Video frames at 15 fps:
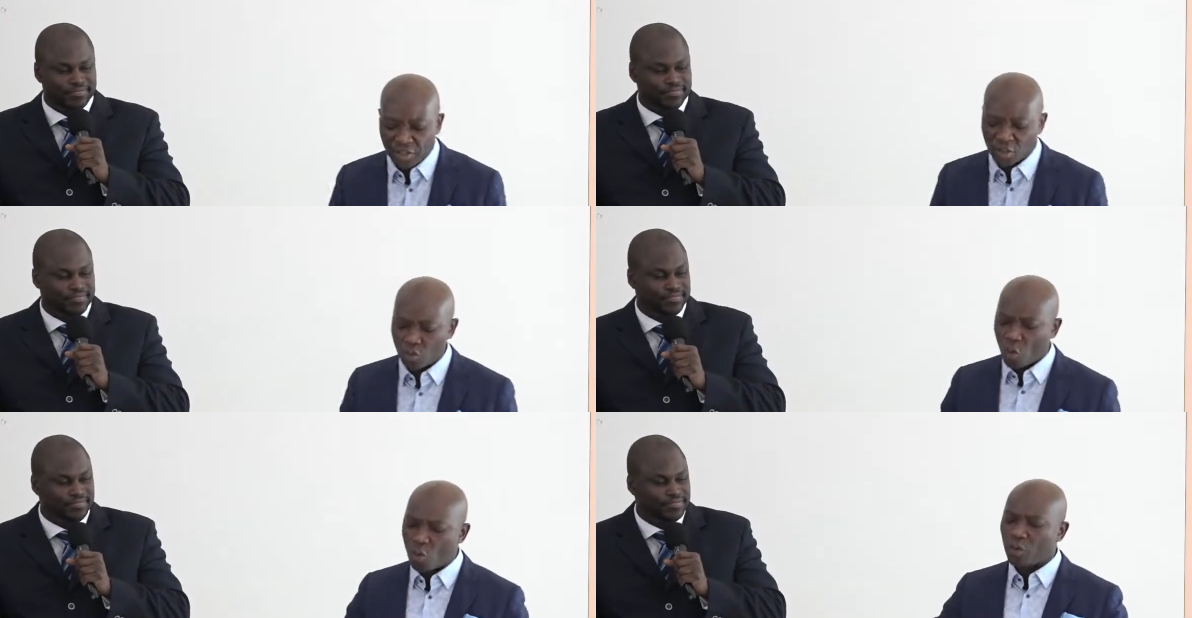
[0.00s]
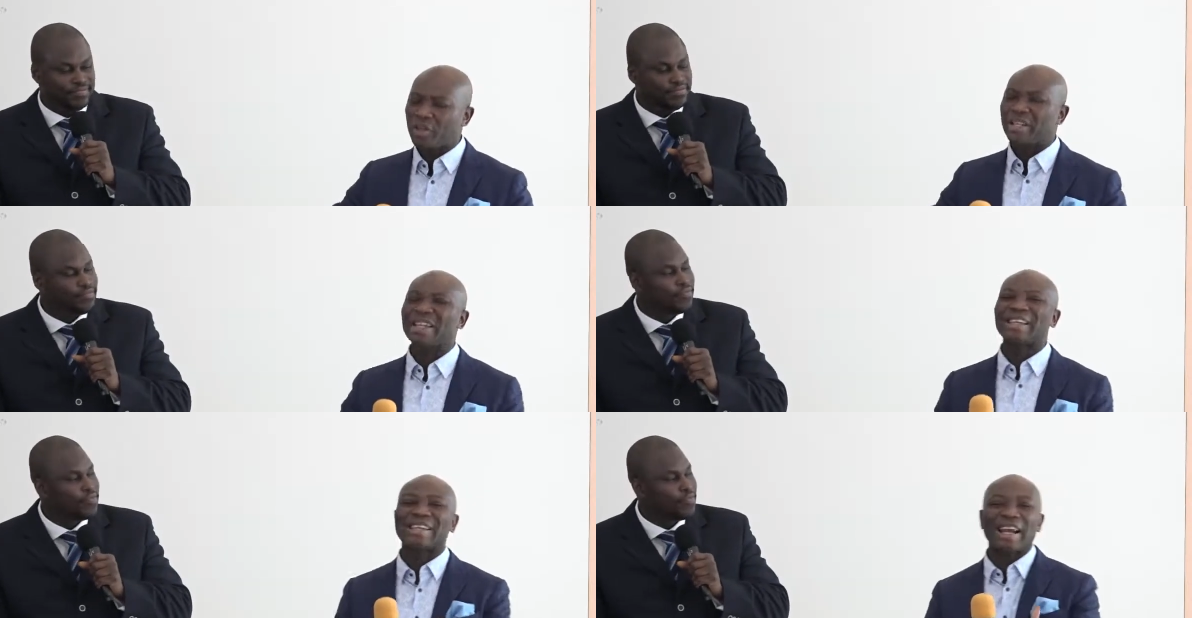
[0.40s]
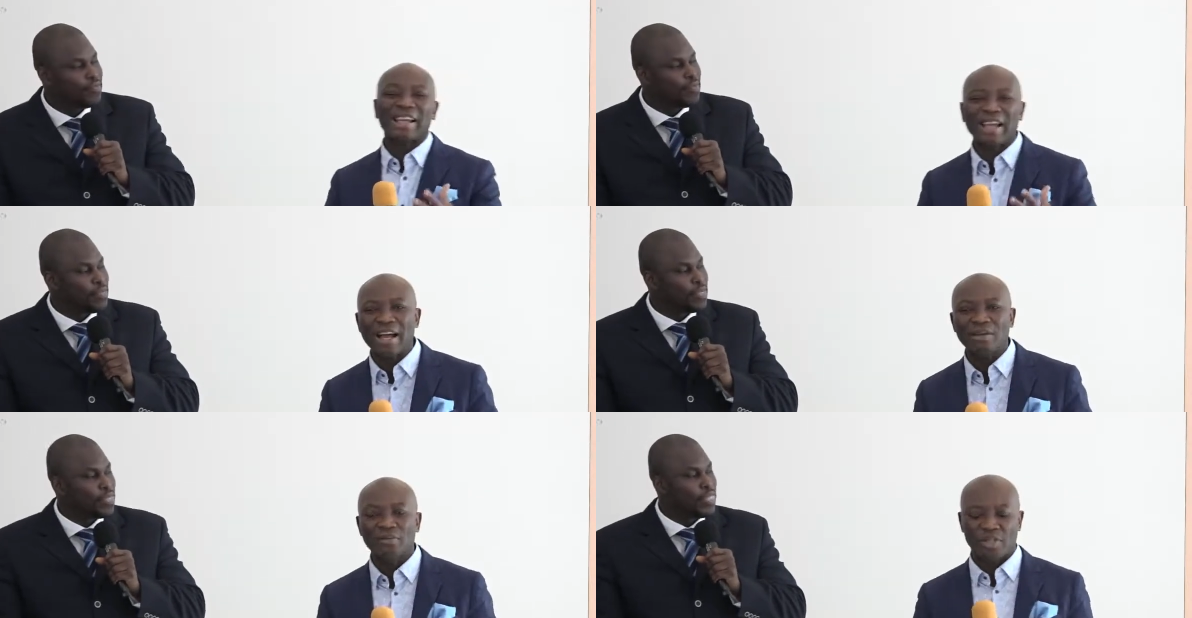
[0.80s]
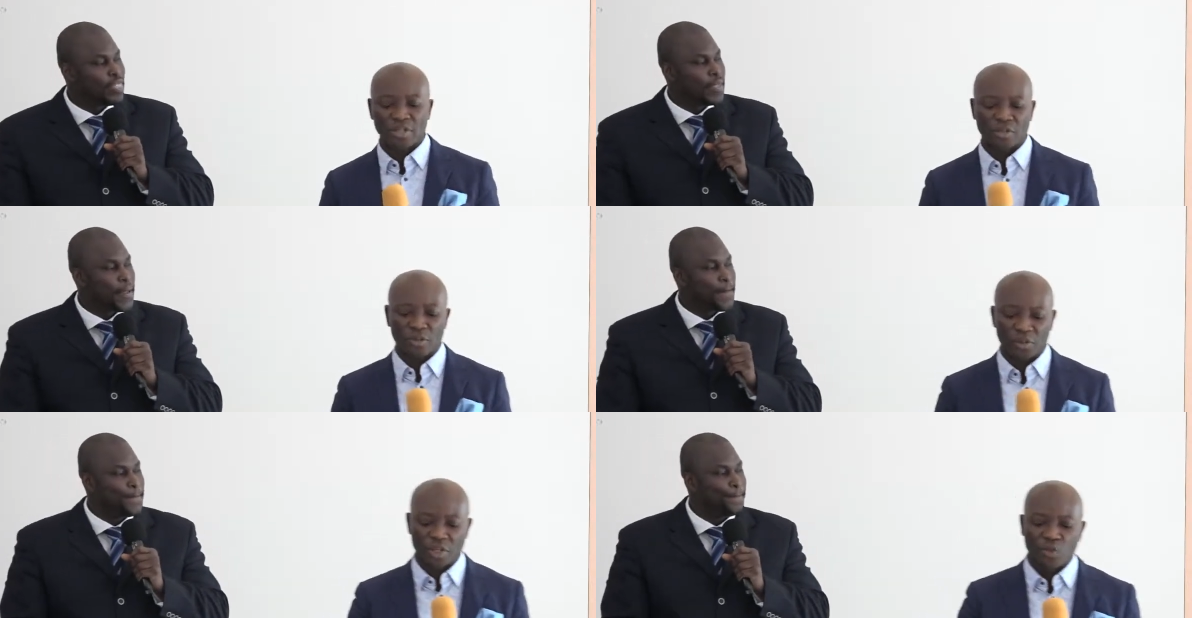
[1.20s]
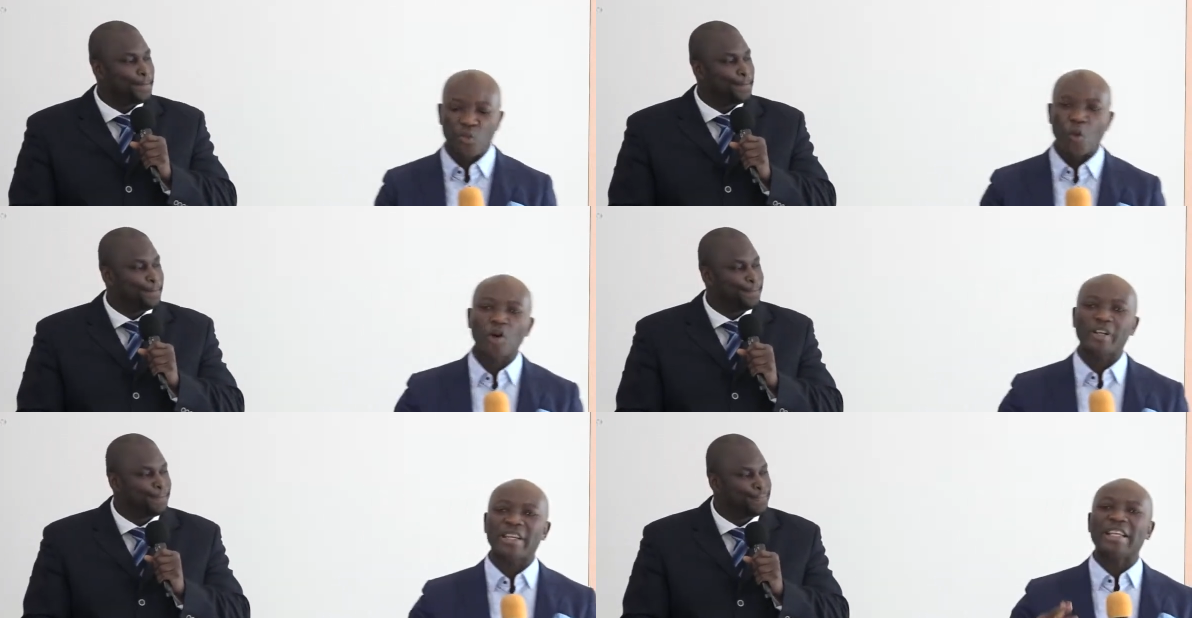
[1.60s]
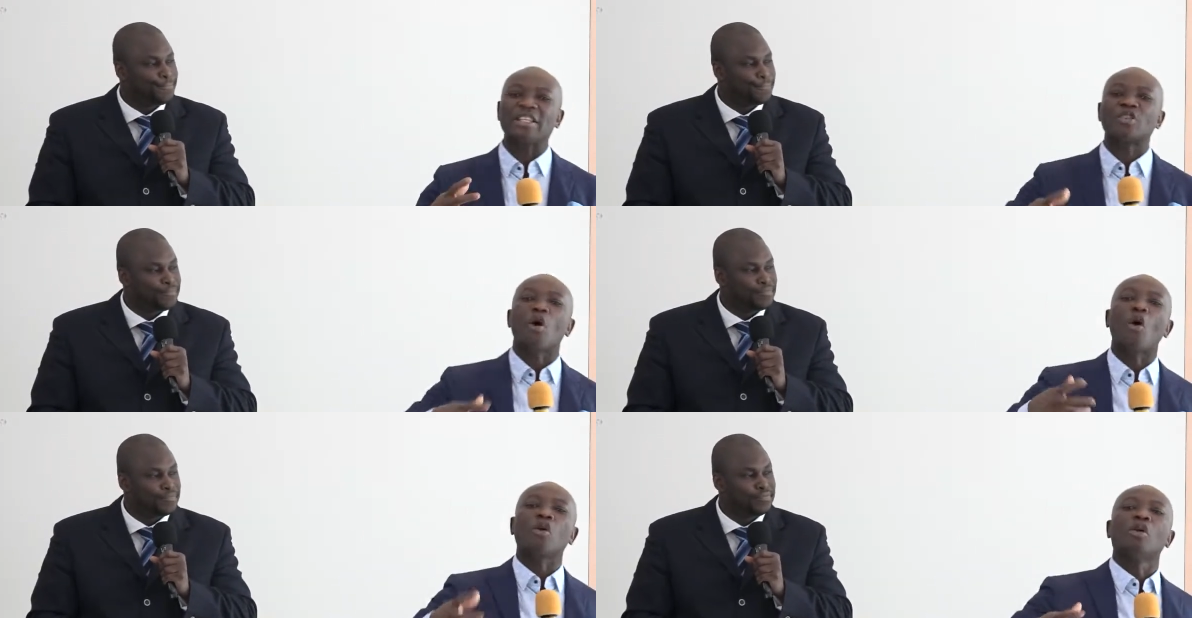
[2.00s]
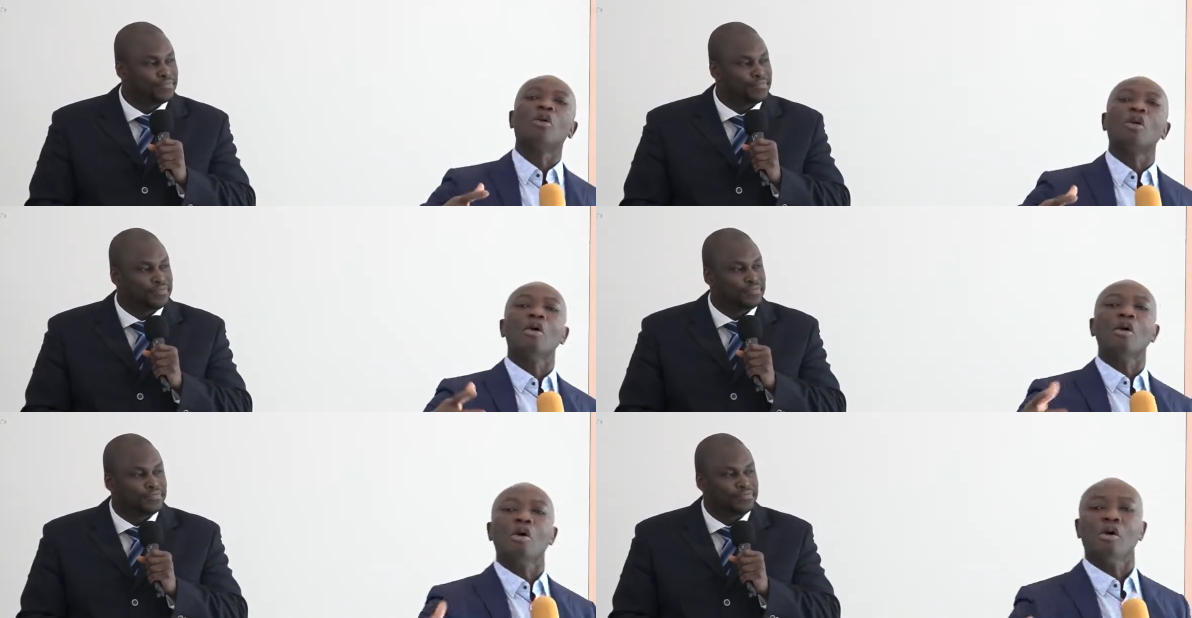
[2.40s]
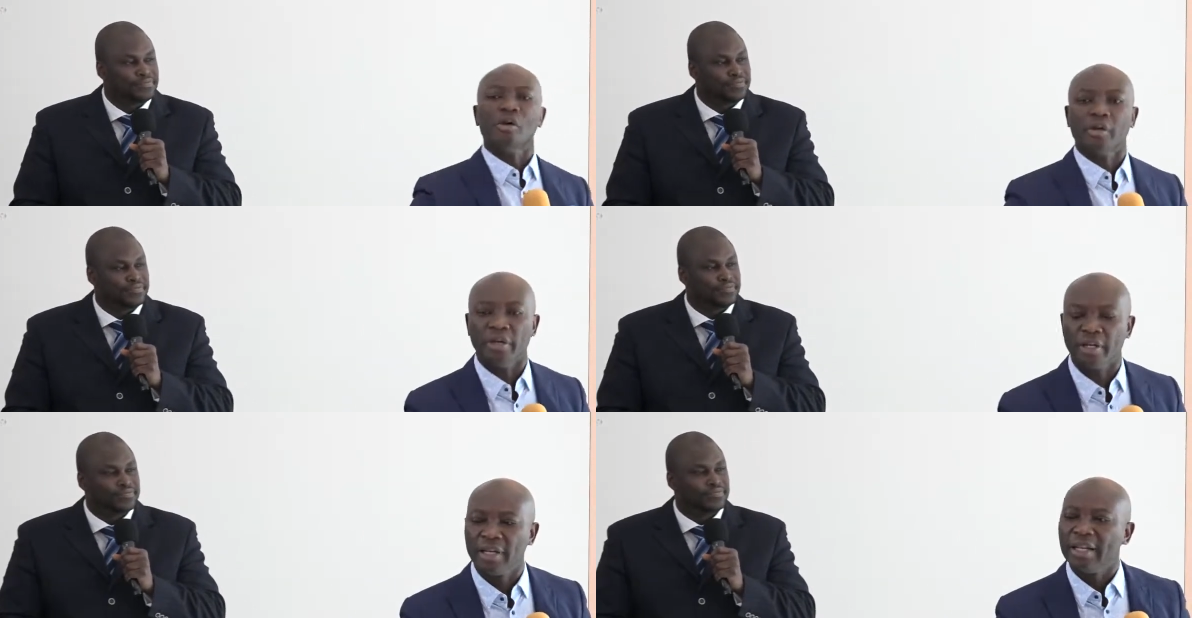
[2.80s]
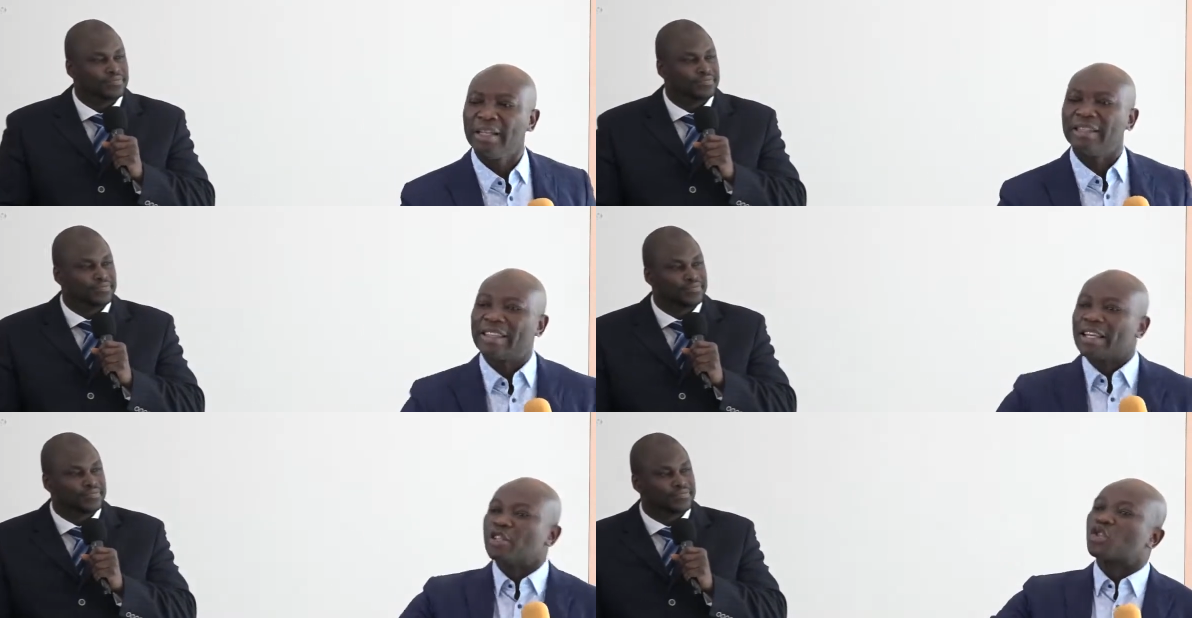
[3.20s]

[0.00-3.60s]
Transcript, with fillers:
Speaker 1: soul that comes into this world is unlearned. The